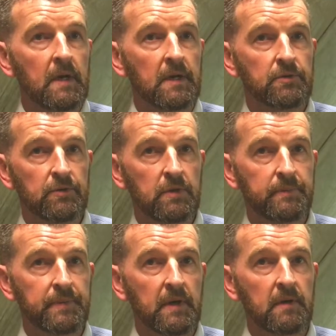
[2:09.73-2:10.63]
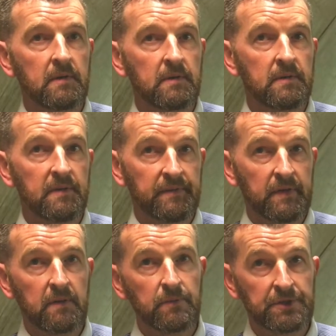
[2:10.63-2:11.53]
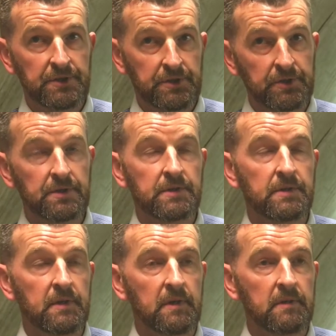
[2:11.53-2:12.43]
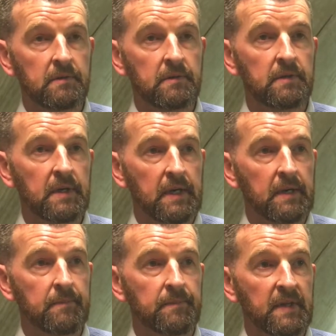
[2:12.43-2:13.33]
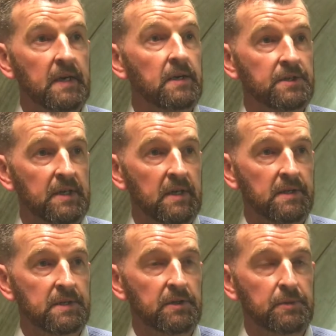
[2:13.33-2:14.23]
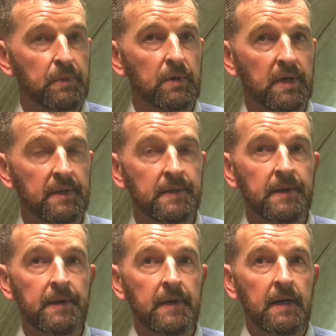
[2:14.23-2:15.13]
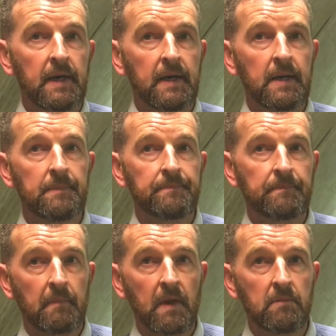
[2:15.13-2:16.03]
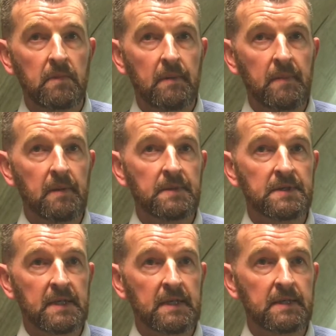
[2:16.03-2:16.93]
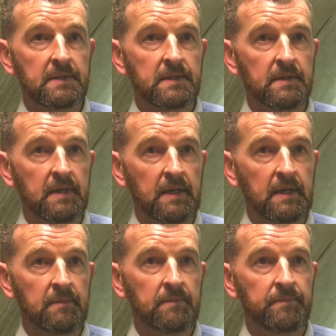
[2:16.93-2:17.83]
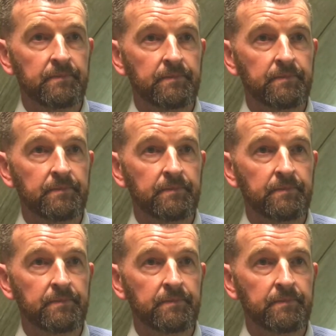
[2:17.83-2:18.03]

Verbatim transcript: I grew up on a farm which is just on um, the English side of the Scottish border. Um, my mum and dad um,